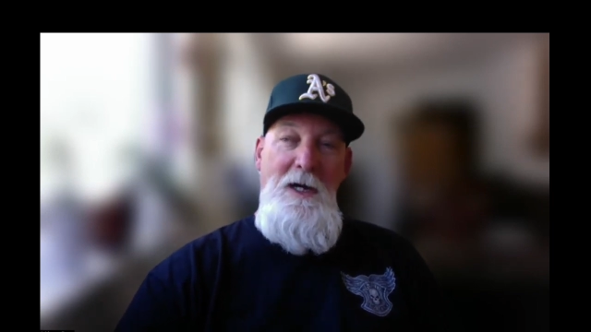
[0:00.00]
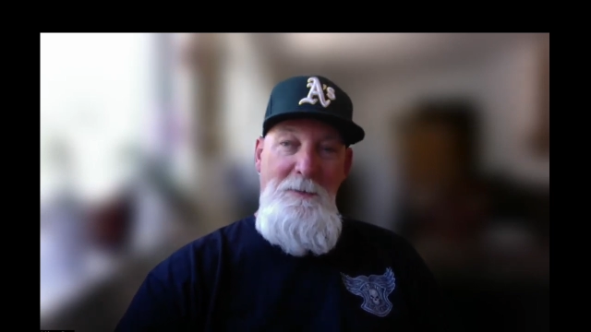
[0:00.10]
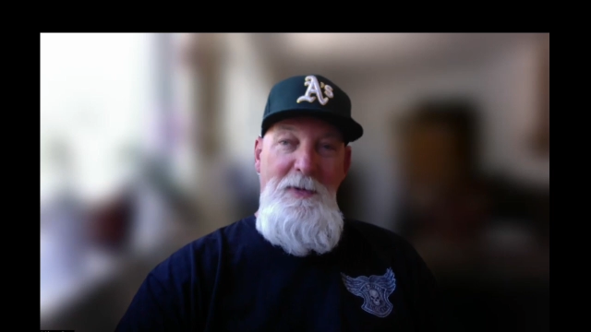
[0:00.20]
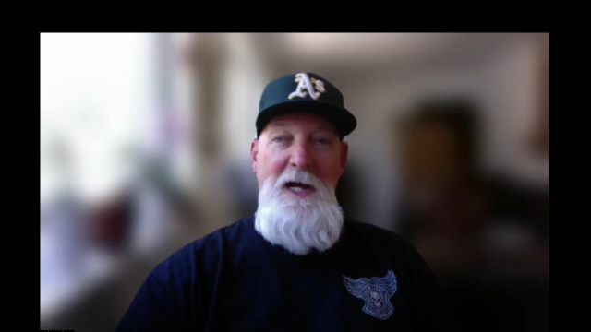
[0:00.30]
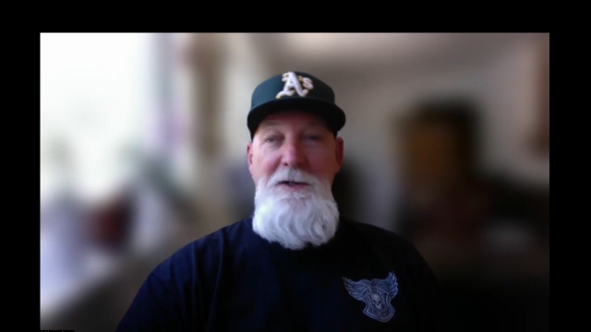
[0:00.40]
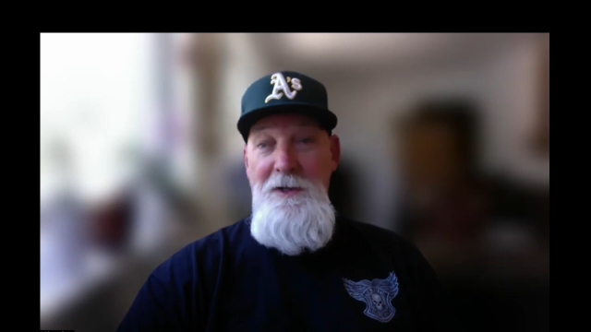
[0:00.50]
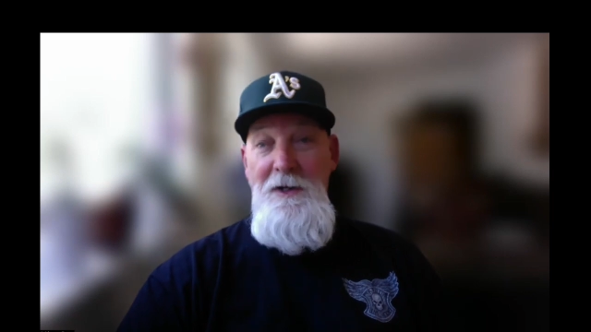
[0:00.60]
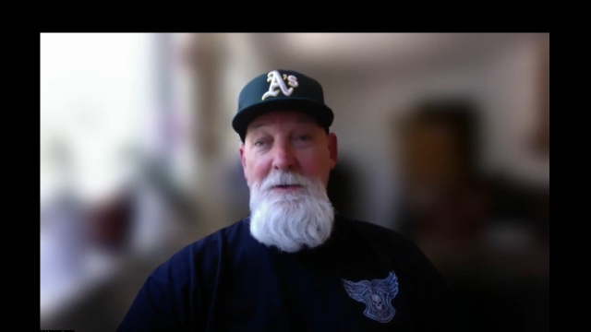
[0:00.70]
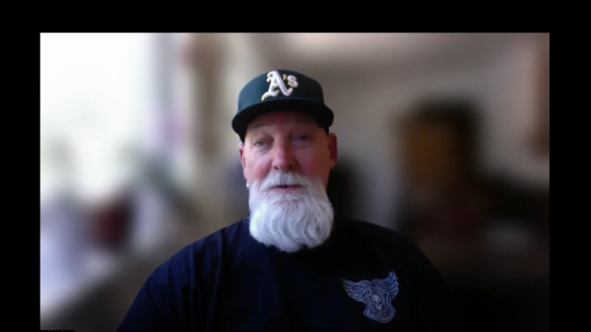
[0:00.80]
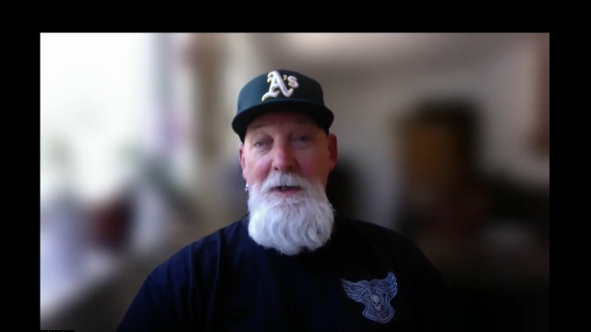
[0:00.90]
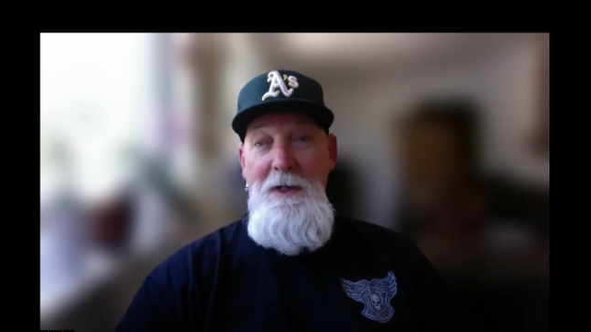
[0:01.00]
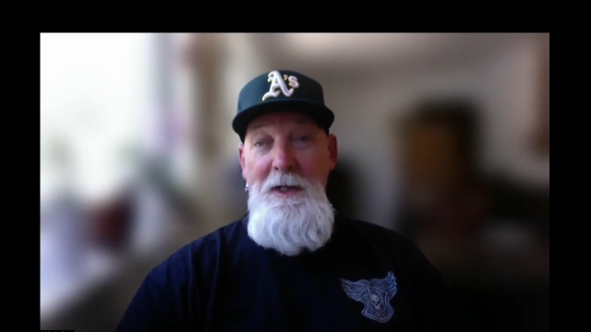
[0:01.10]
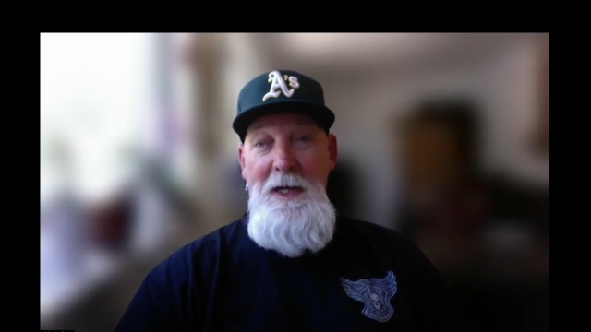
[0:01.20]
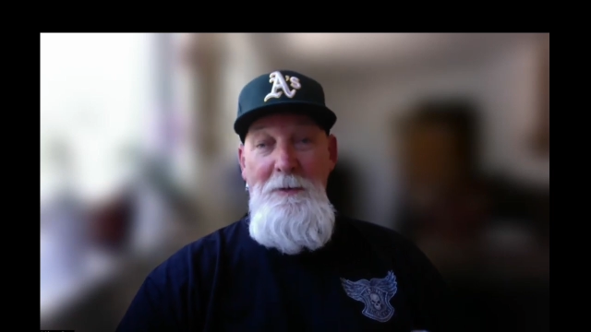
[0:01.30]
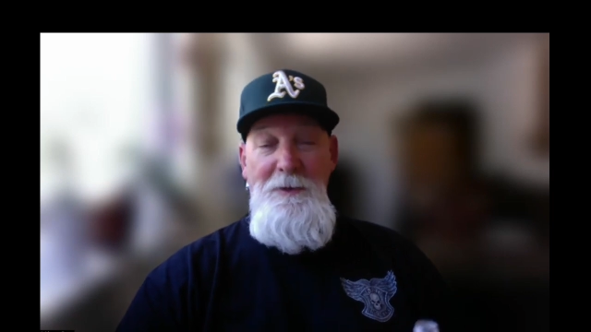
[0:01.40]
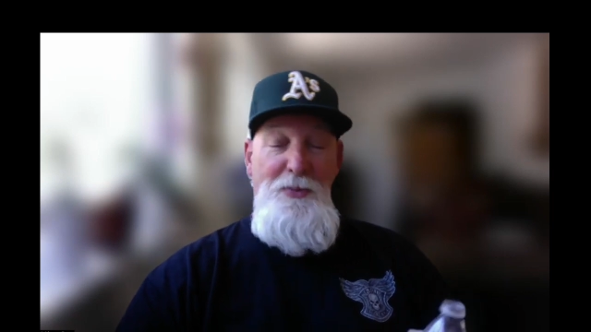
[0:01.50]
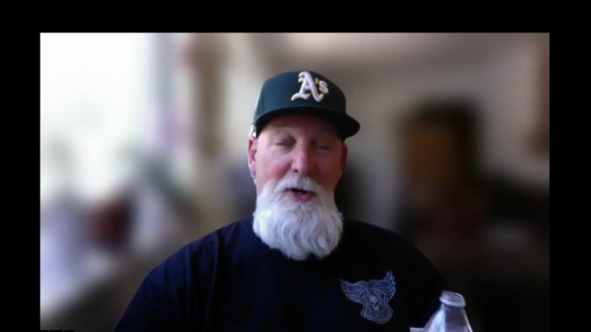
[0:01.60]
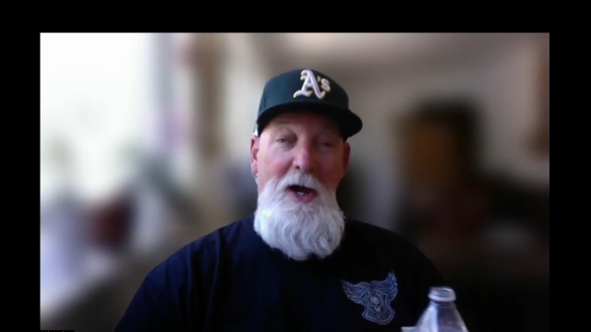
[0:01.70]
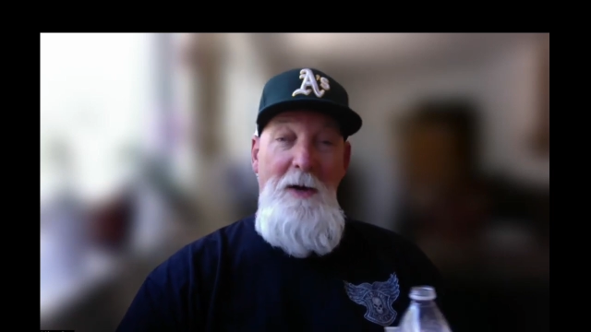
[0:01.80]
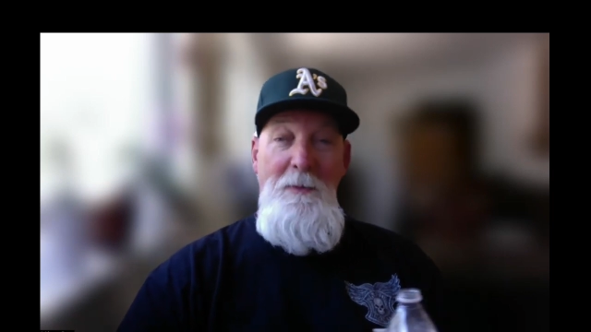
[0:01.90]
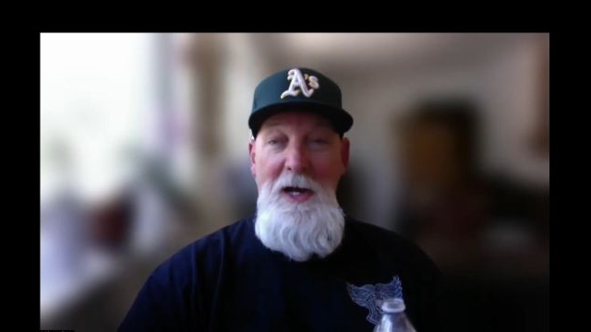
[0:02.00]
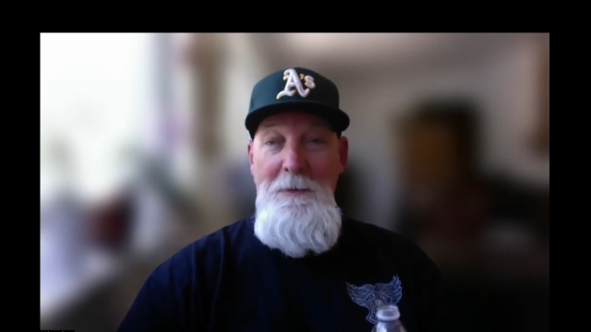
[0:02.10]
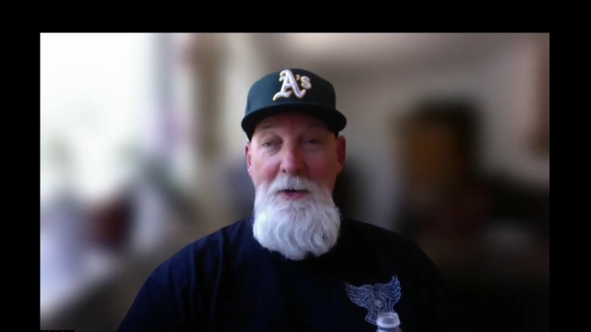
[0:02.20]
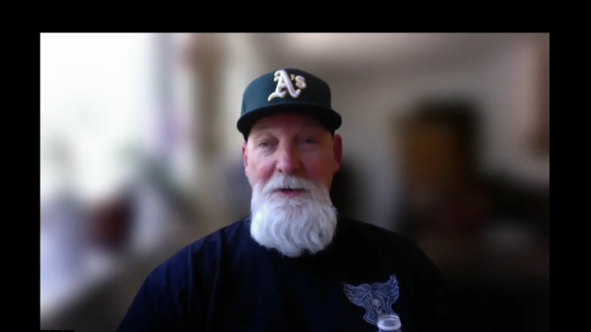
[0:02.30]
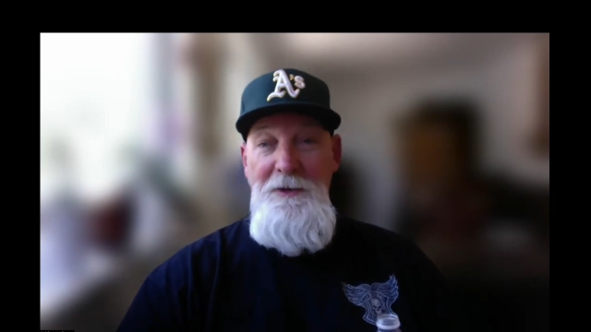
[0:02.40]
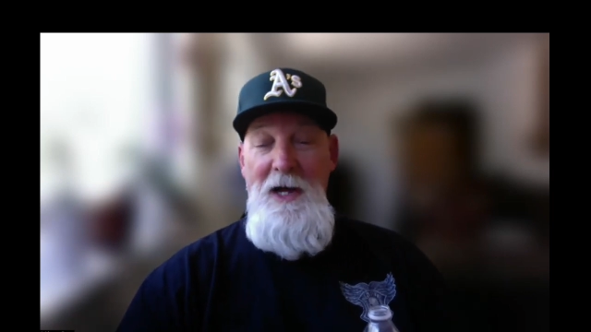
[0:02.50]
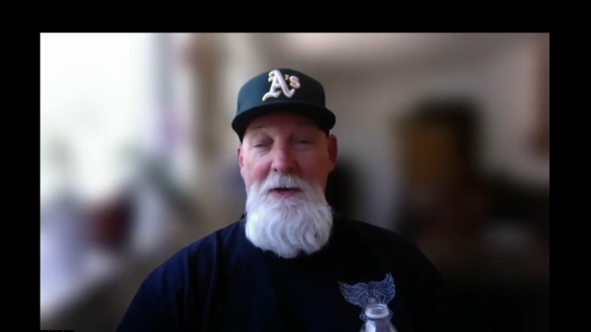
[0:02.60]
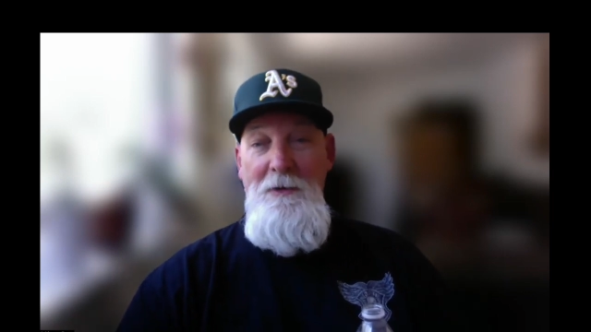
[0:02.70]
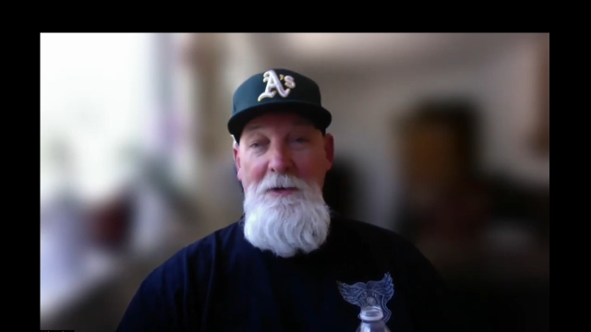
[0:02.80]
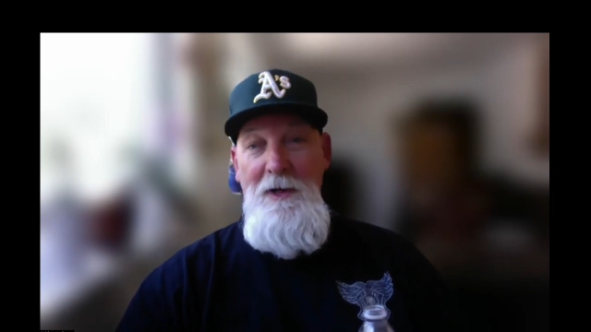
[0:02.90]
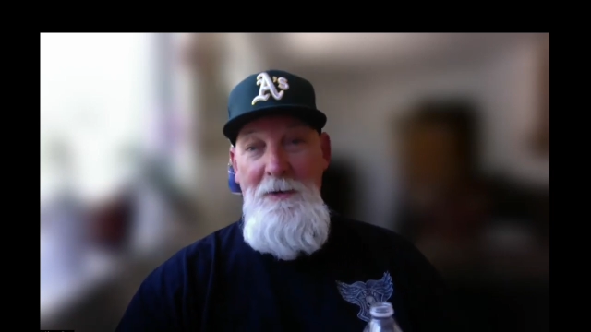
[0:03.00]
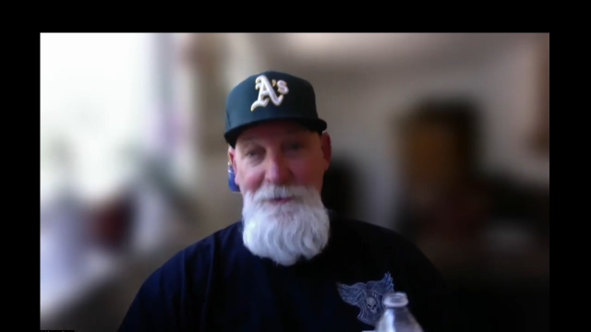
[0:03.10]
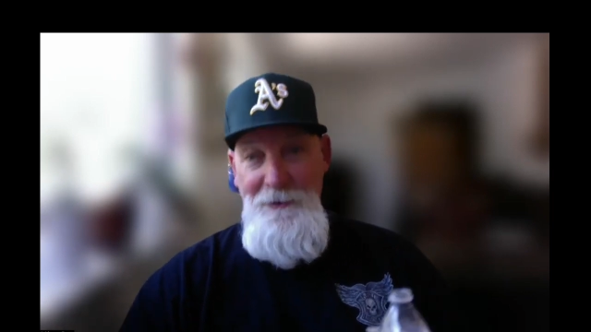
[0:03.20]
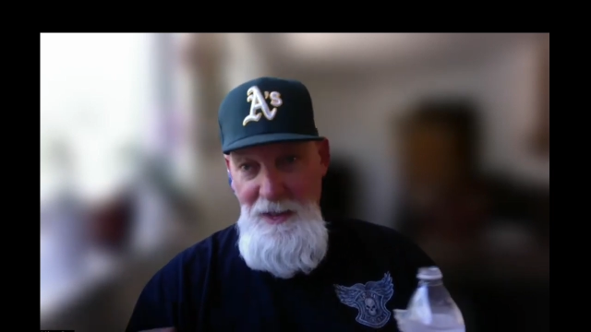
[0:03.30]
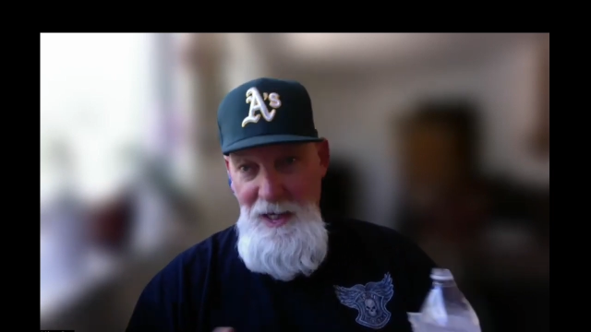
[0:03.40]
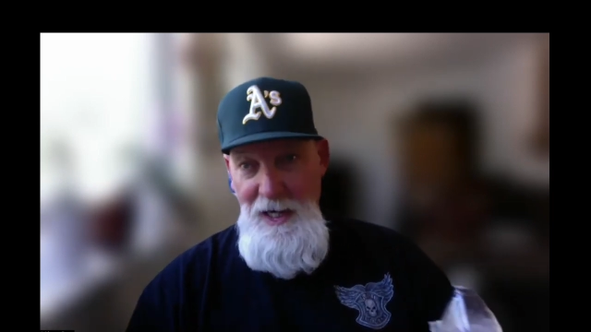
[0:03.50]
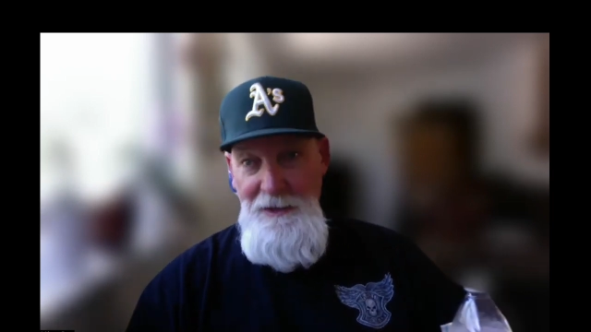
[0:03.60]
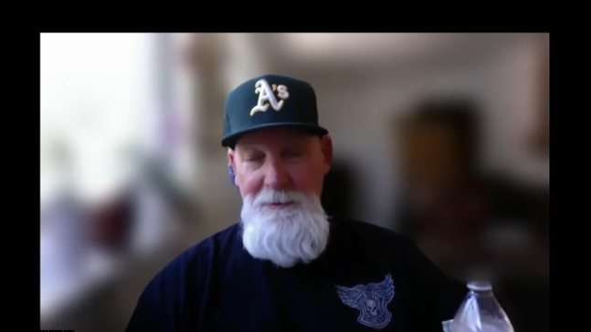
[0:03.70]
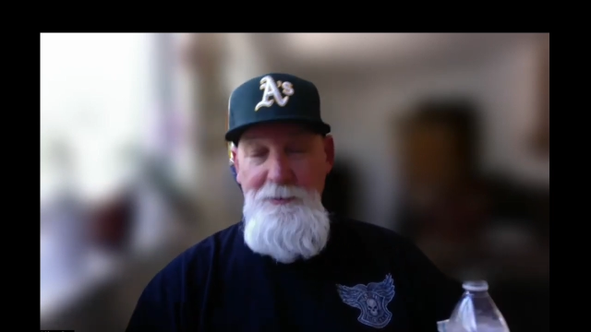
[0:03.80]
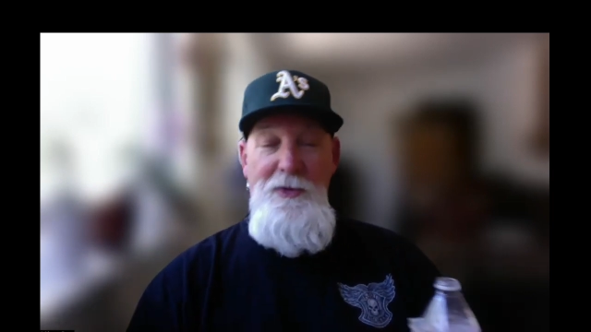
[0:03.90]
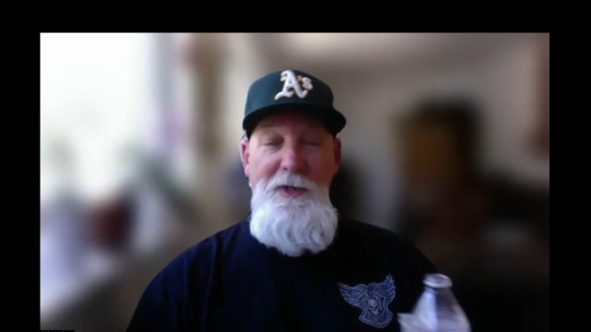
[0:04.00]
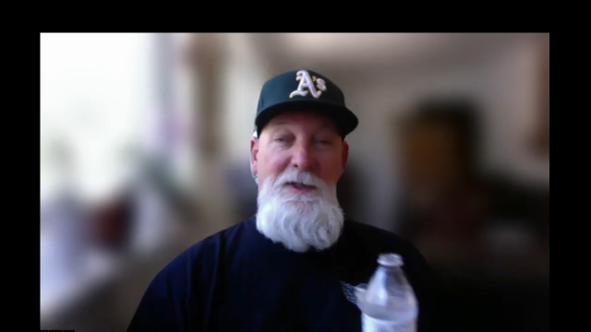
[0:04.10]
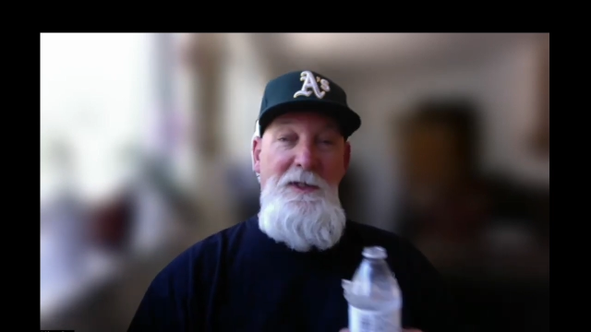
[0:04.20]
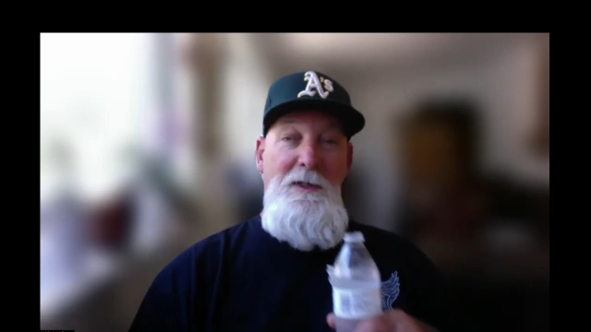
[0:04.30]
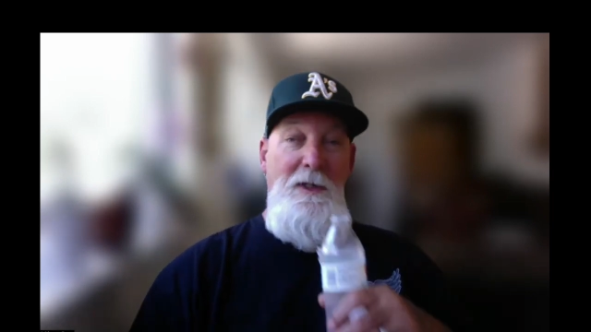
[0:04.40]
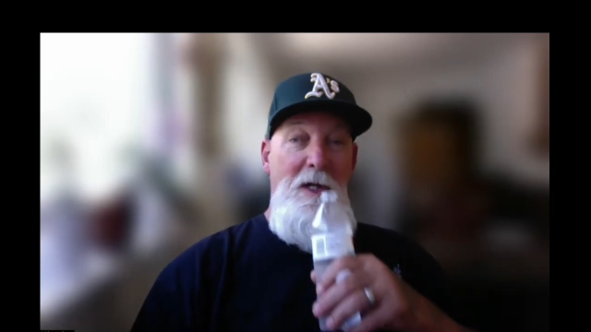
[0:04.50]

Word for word: bike show, and it was put on by a motorcycle club for the guys in prison.